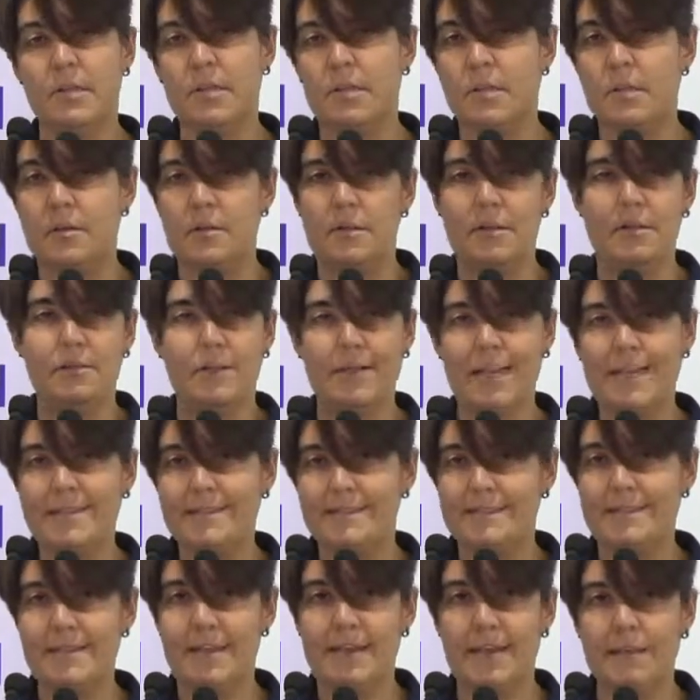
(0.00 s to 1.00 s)
let's
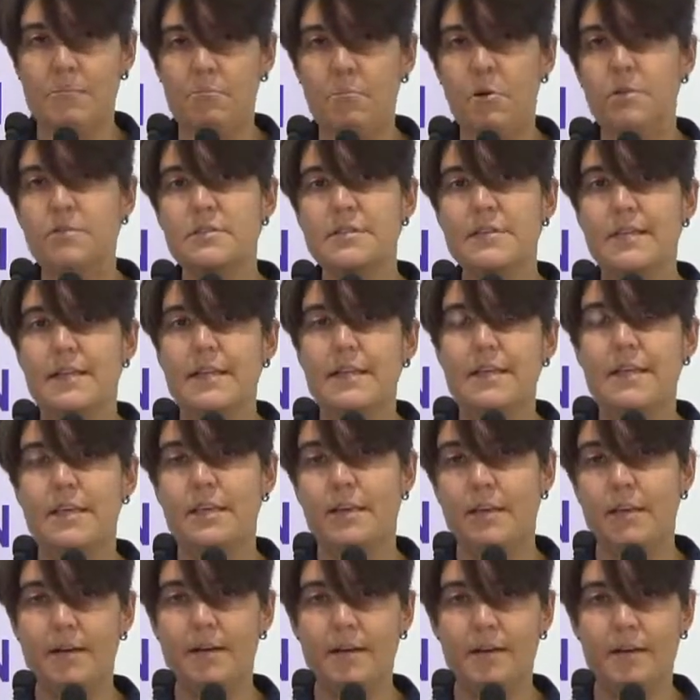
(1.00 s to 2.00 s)
say mostly
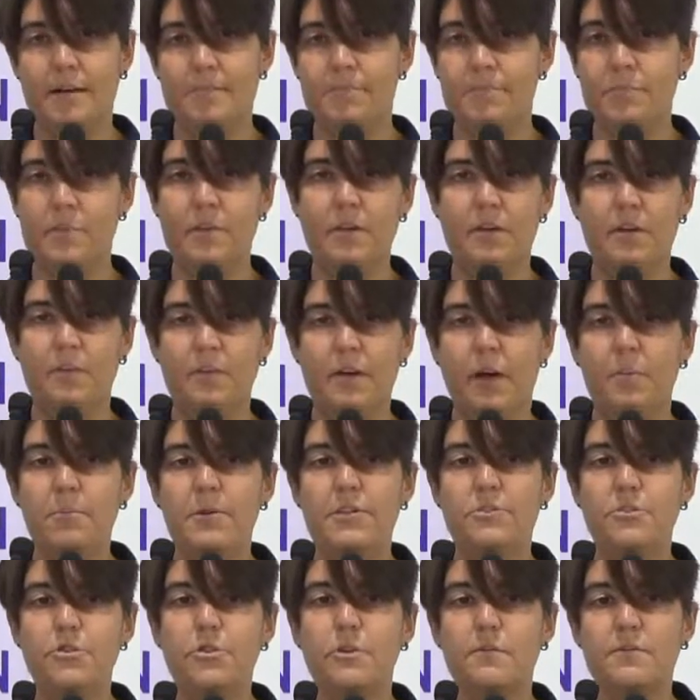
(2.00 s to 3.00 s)
the
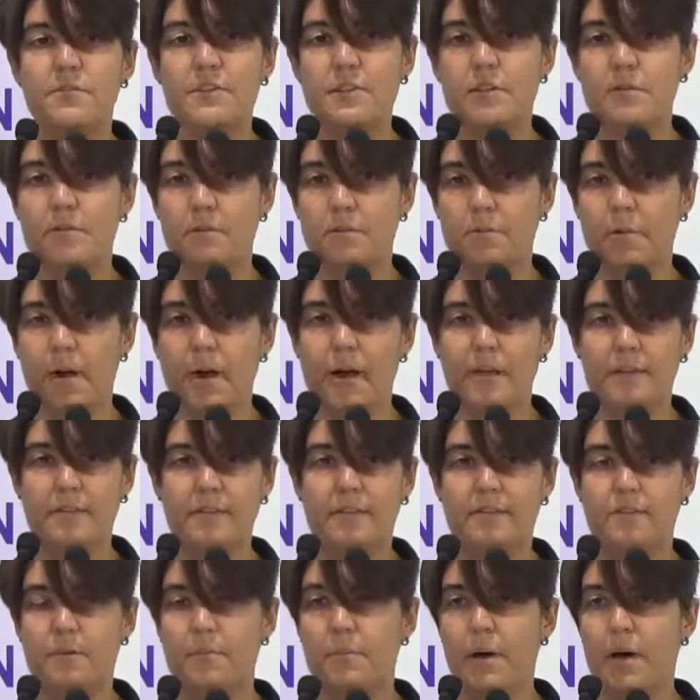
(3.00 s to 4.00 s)
amplitude of sea level rise is
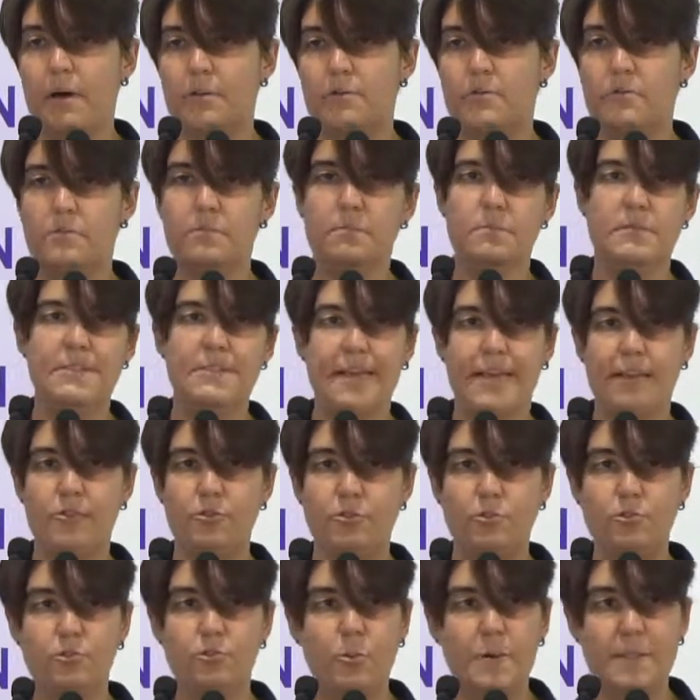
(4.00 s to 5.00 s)
about 10 to
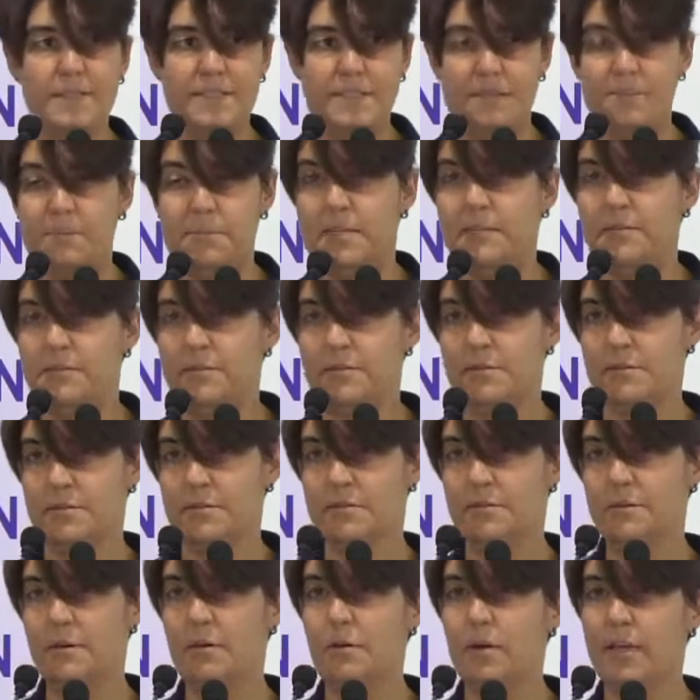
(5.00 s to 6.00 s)
20 meters,
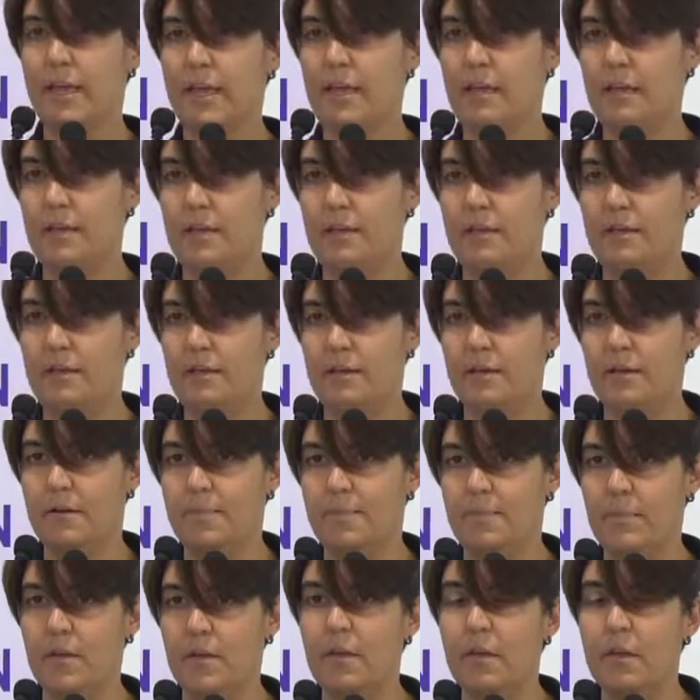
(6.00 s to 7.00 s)
okay, in
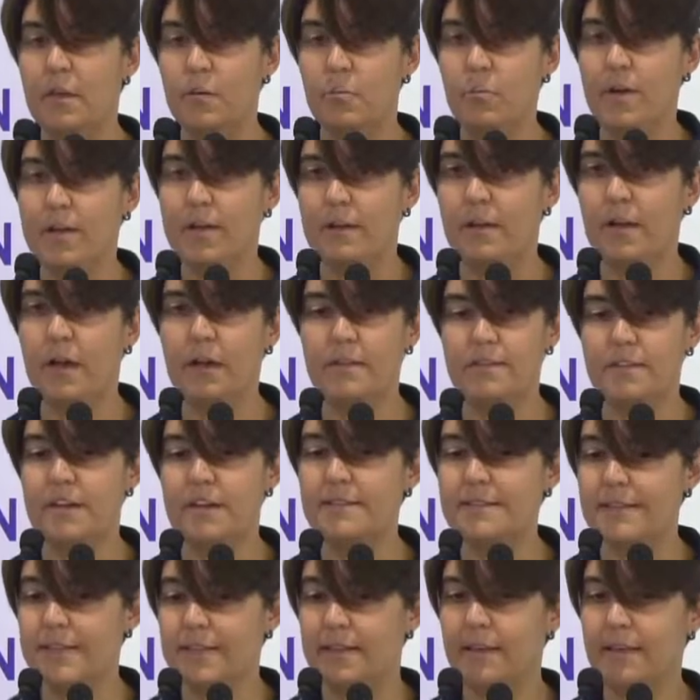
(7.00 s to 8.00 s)
when
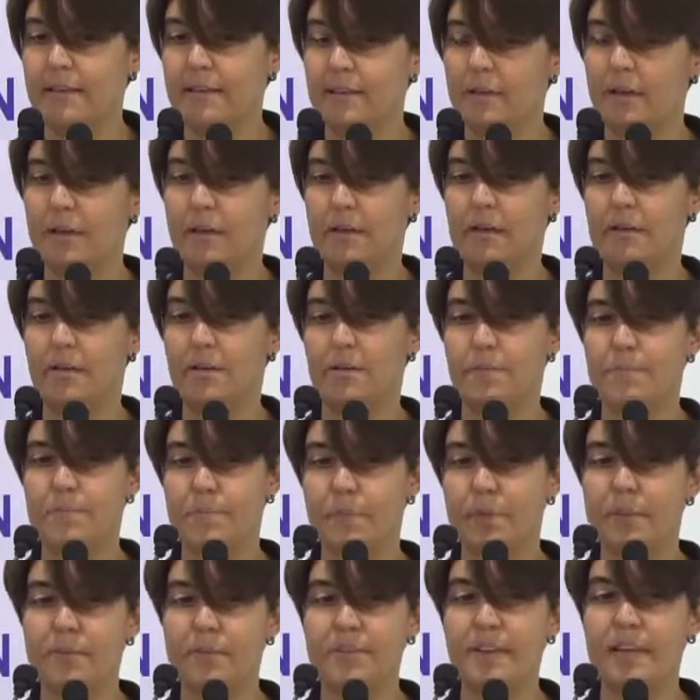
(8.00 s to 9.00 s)
Antarctic
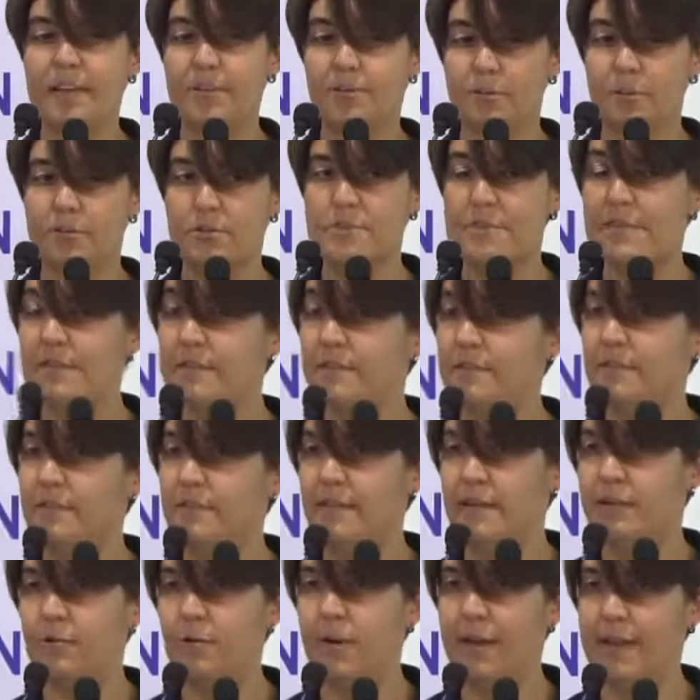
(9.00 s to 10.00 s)
sectors
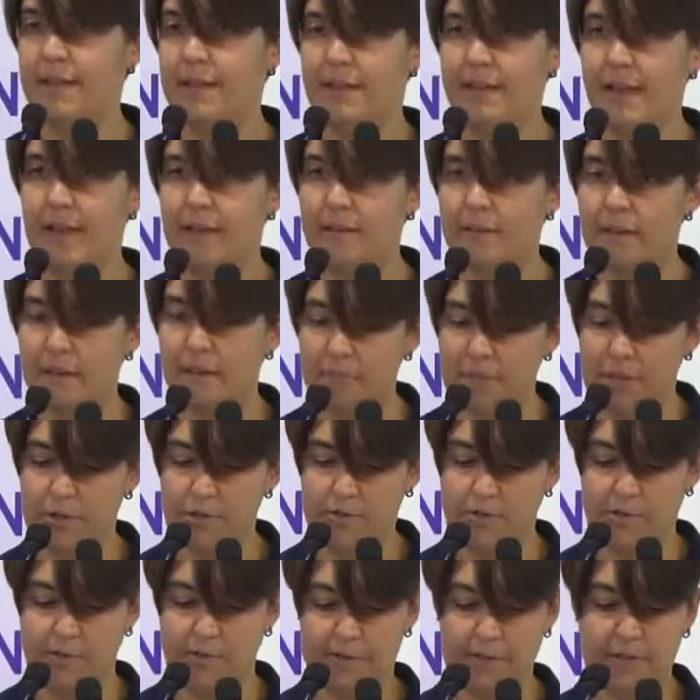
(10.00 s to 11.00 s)
disintegrate like that because
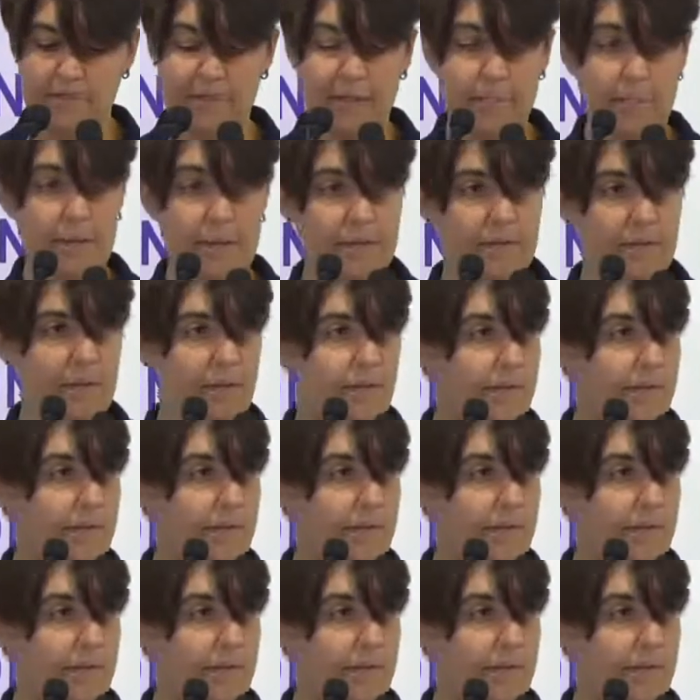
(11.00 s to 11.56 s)
of instability. So